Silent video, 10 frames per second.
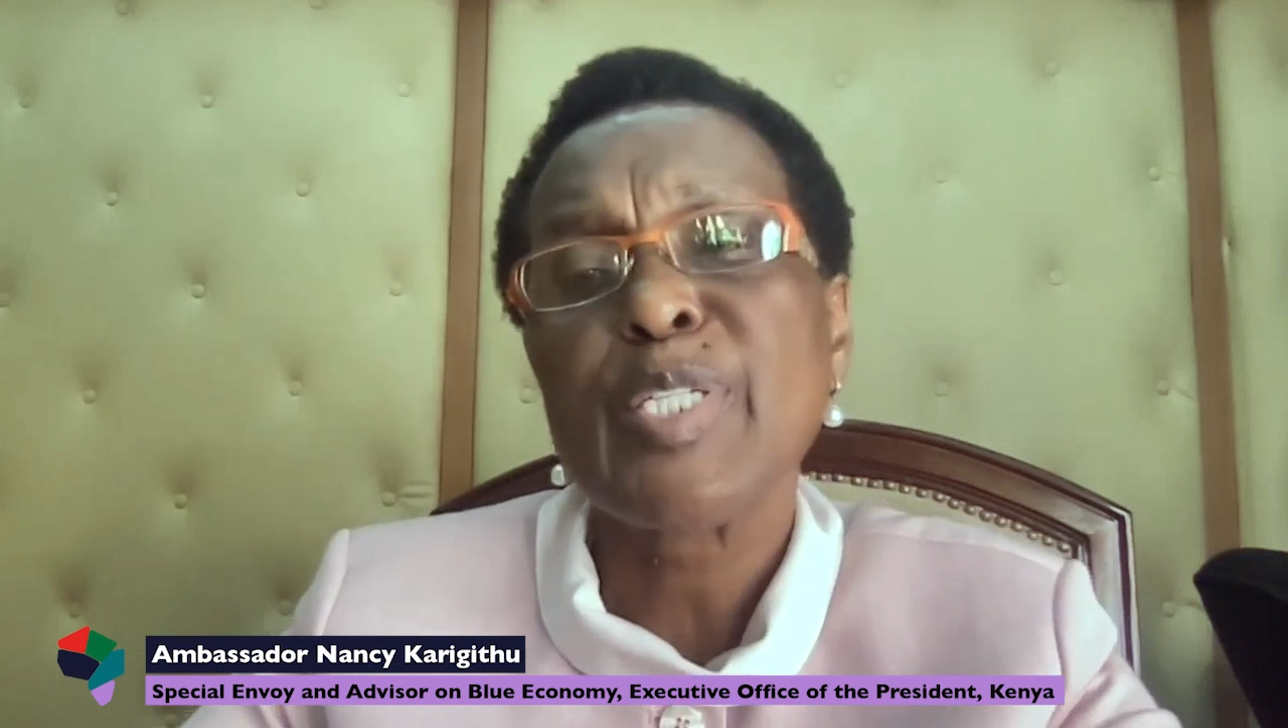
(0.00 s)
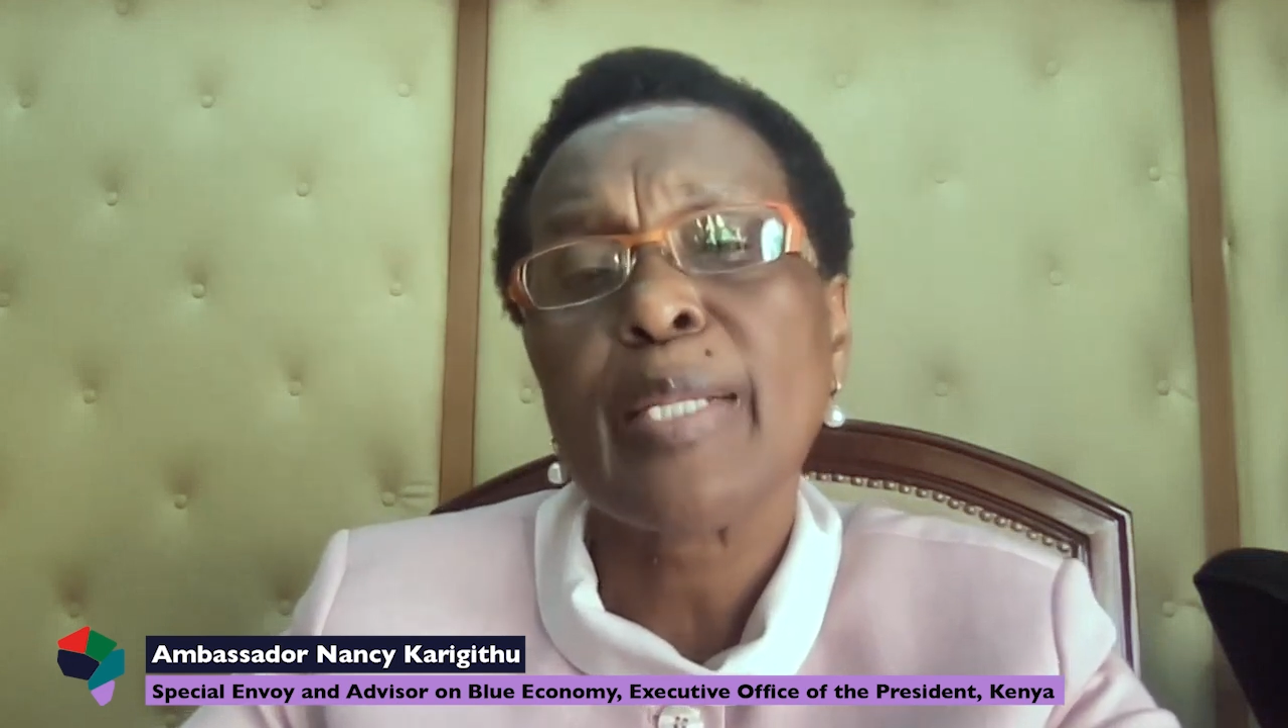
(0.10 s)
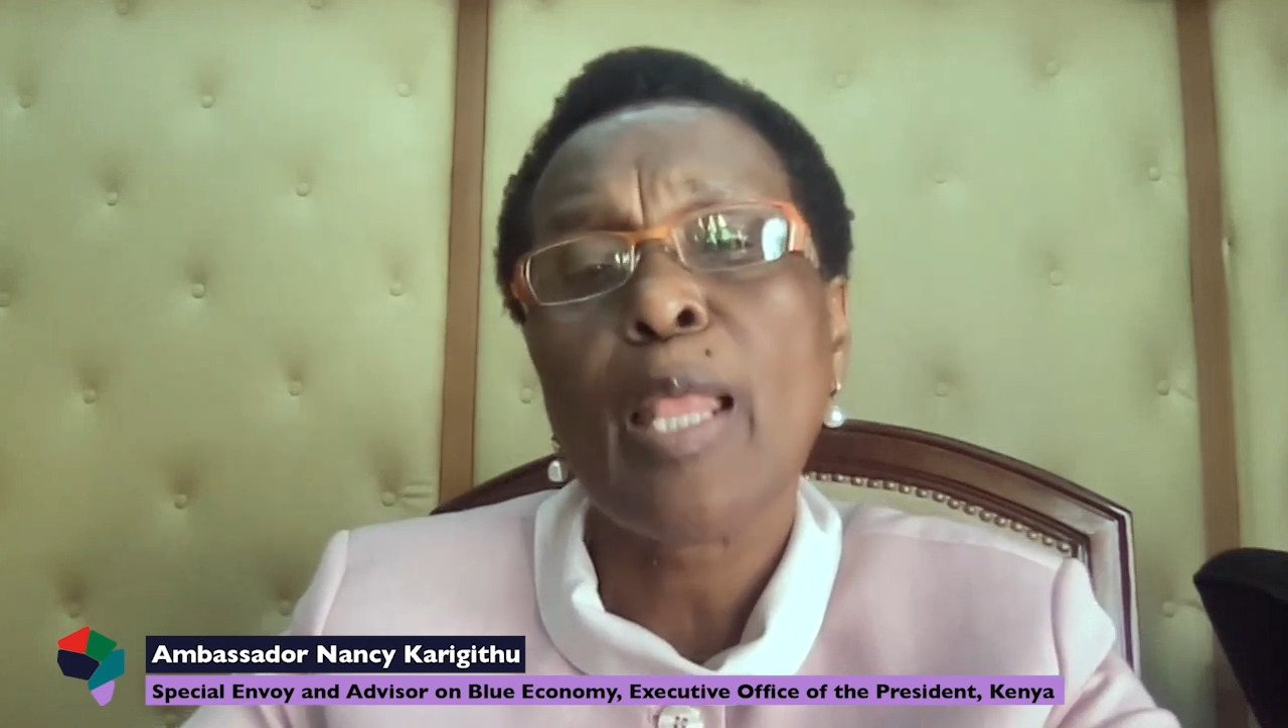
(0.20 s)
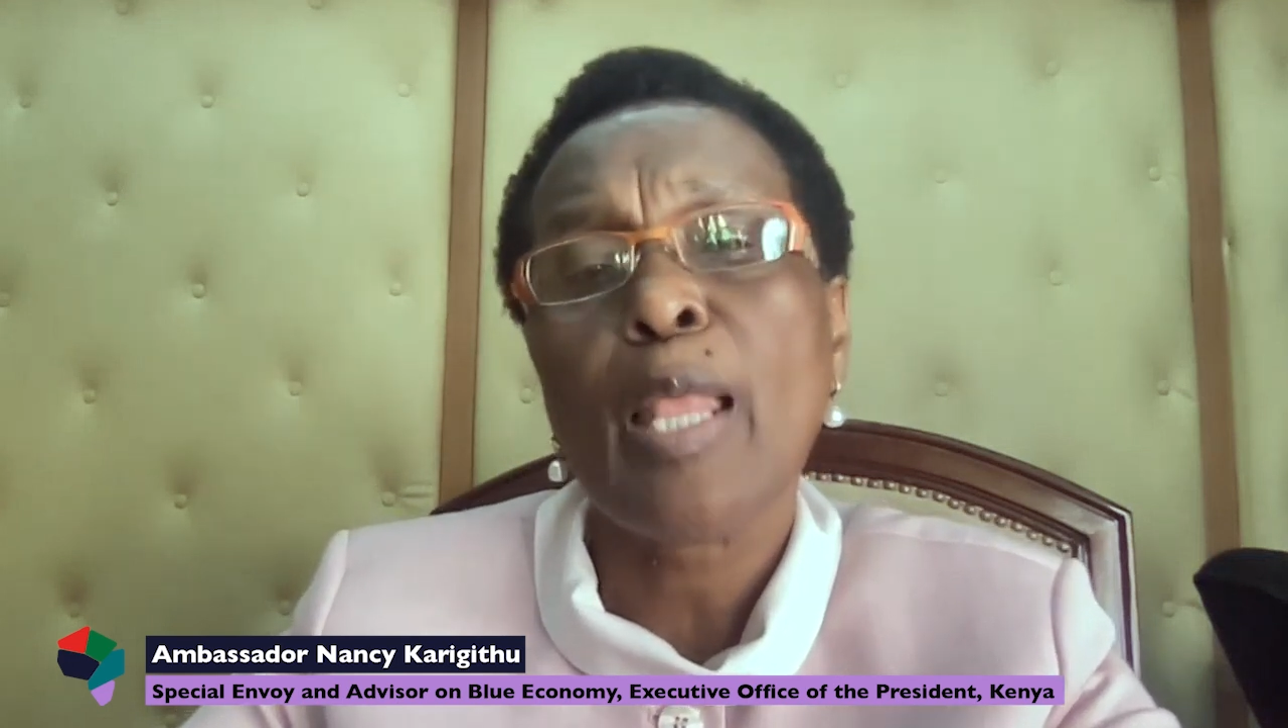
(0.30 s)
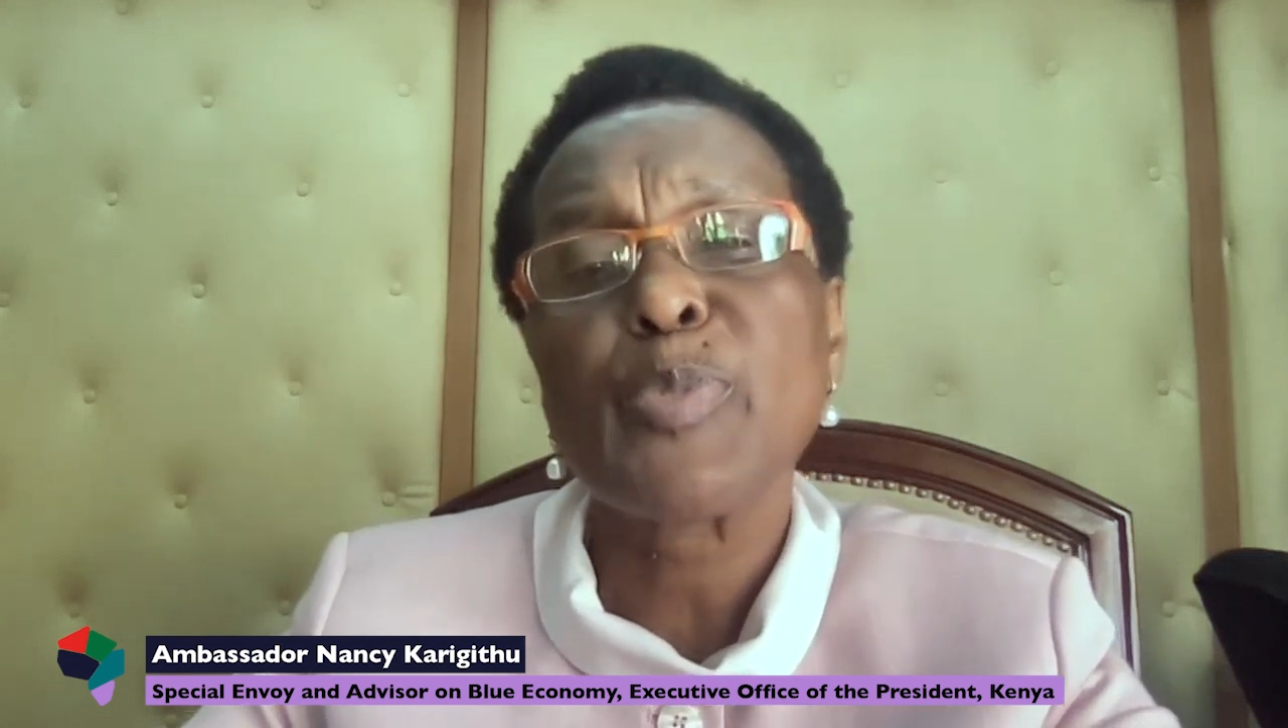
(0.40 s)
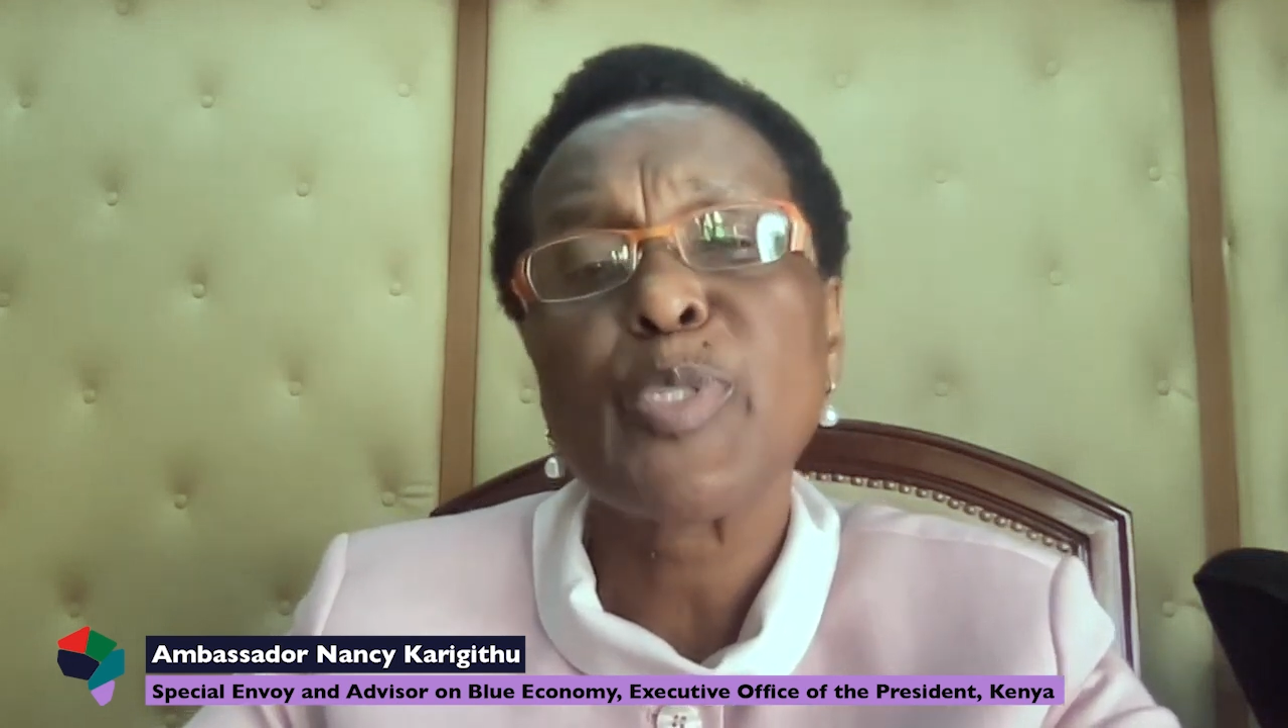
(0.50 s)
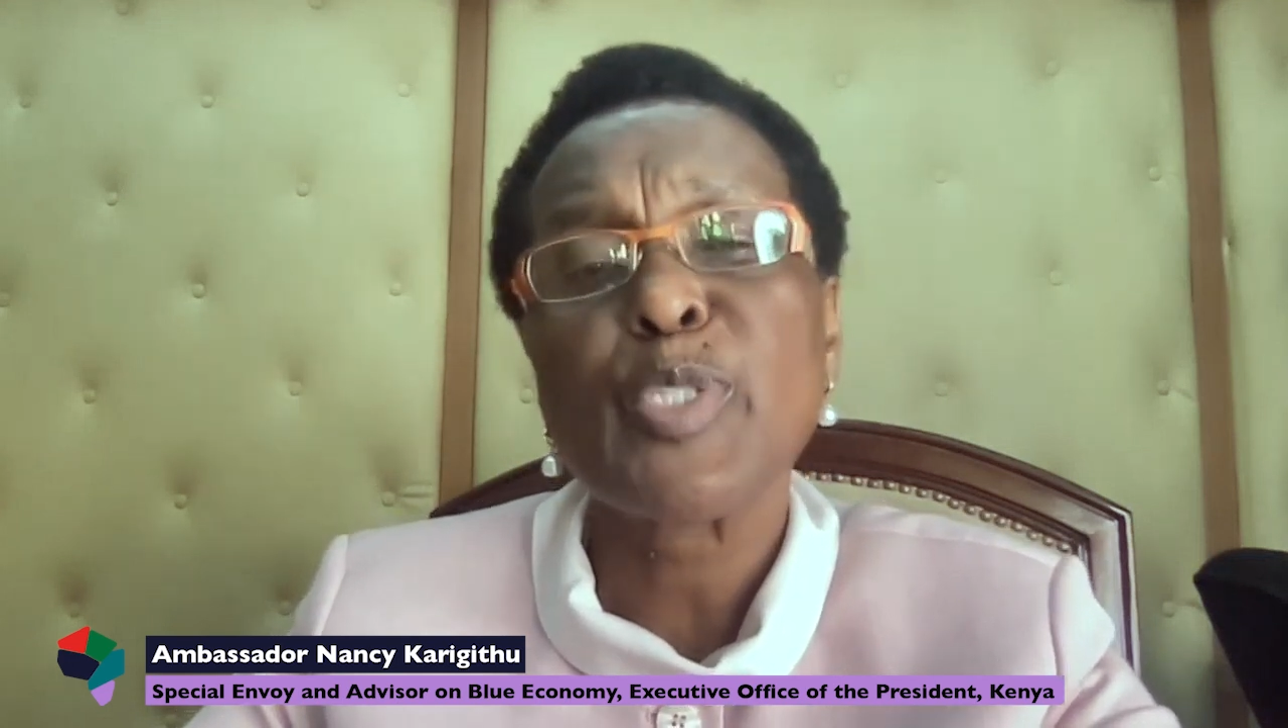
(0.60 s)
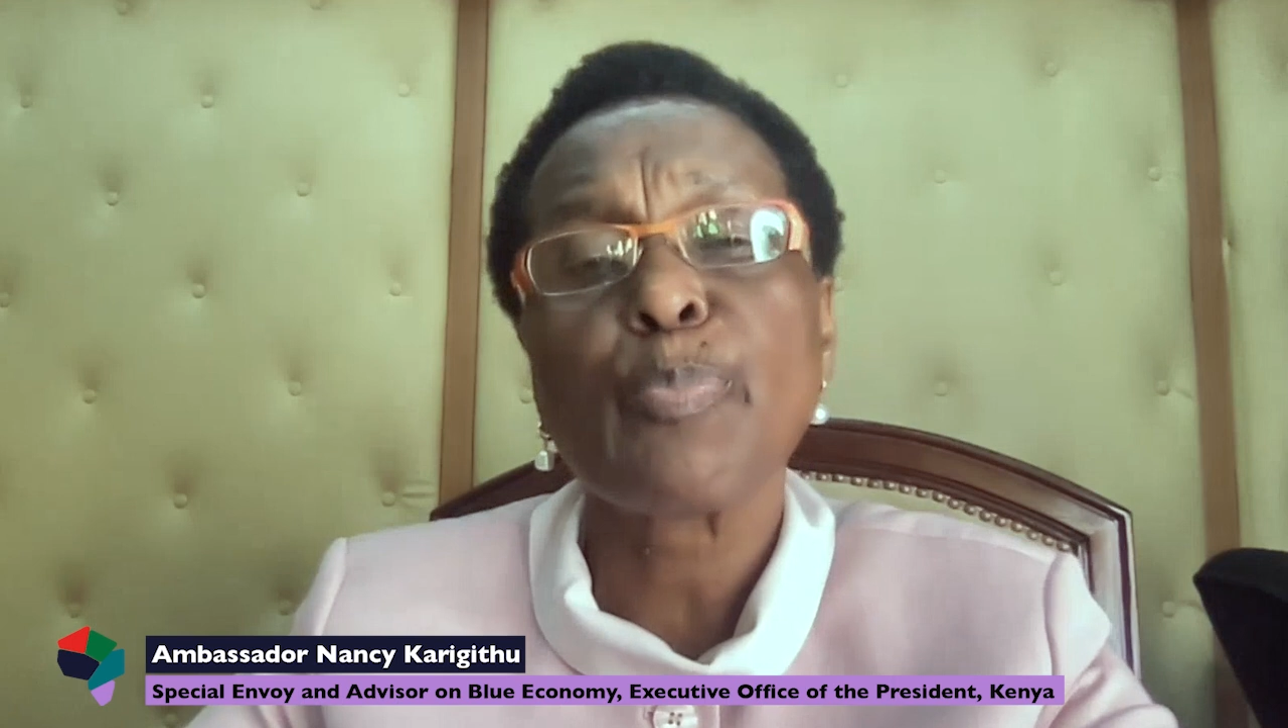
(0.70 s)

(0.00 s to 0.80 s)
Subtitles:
all of which